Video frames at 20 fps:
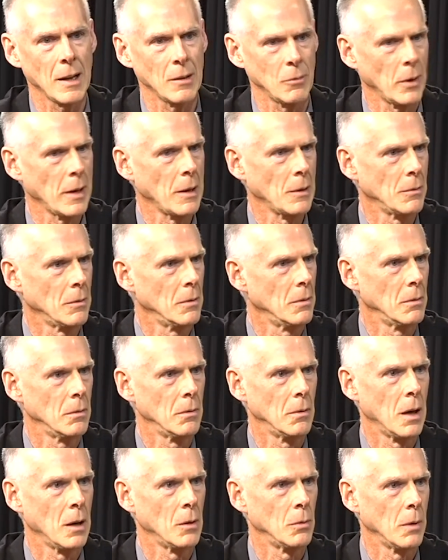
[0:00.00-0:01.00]
And we
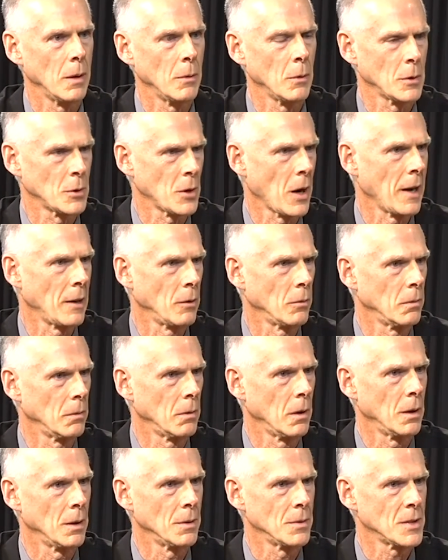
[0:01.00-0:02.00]
were trying.
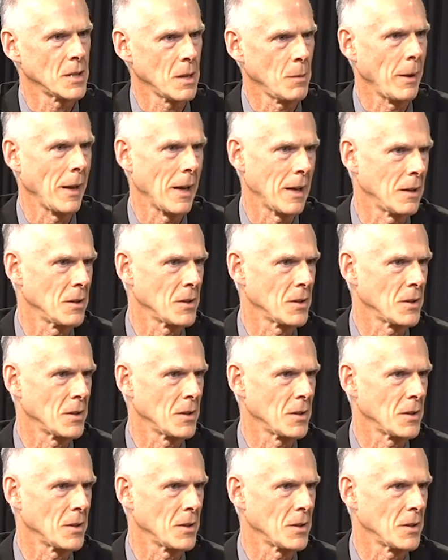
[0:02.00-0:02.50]
CBN